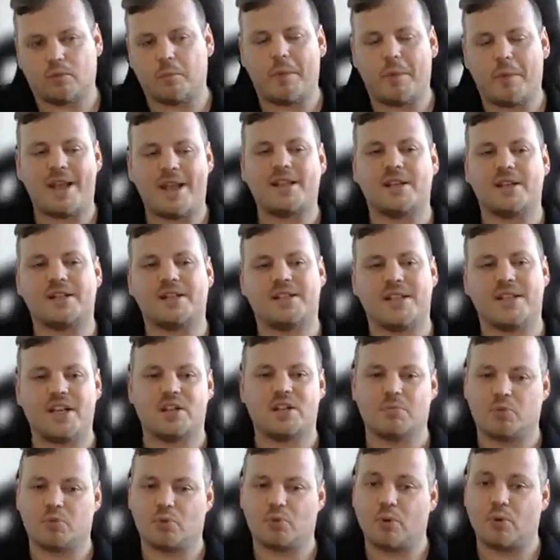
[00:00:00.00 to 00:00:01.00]
make the
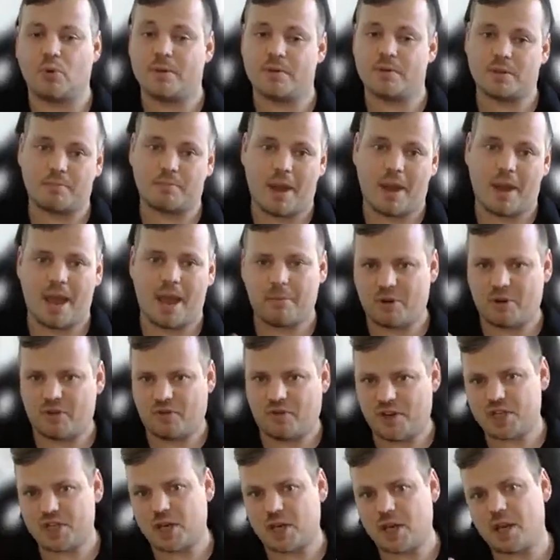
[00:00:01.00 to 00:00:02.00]
distinction between spam and
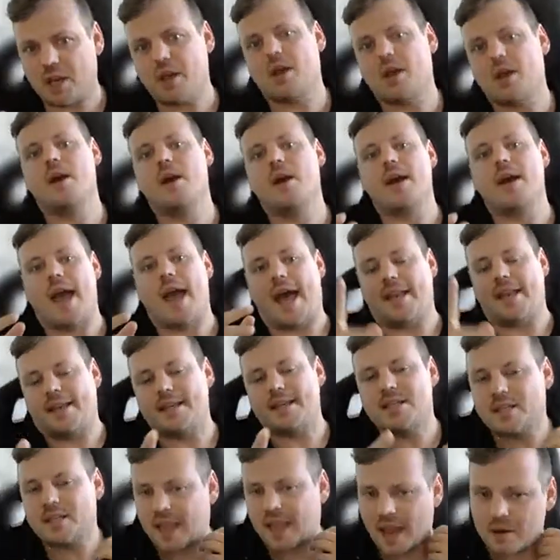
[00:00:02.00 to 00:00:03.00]
phishing. And
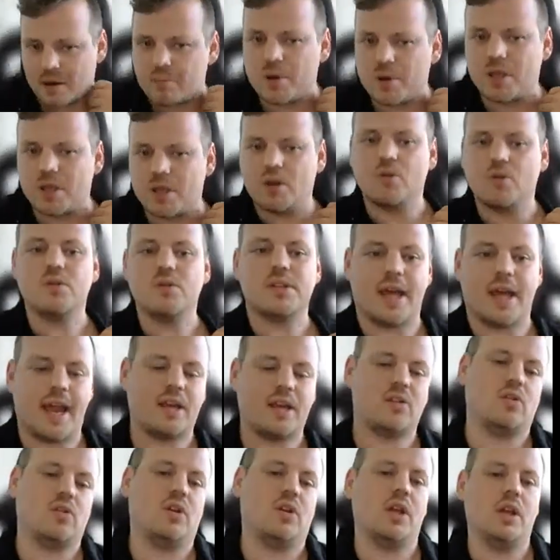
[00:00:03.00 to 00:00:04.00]
this can be used
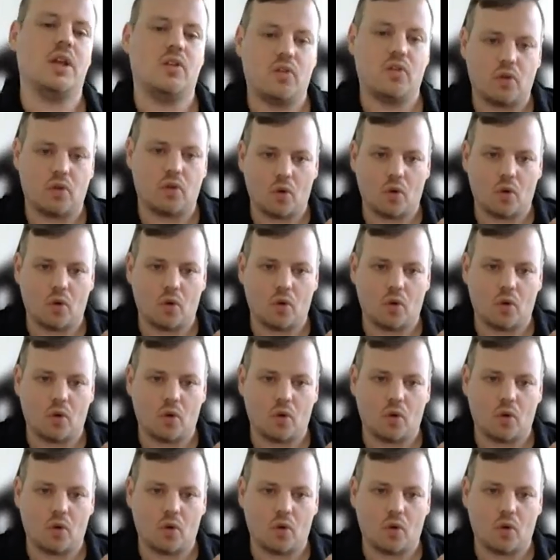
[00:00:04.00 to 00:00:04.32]
actually